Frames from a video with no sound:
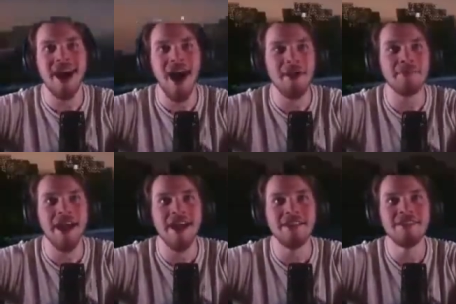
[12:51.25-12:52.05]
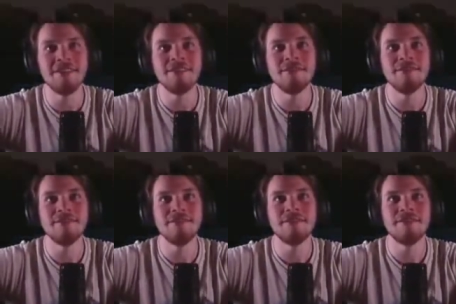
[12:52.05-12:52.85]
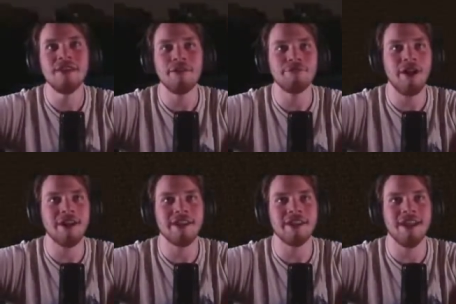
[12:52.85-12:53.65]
I'm dead. I fly it again.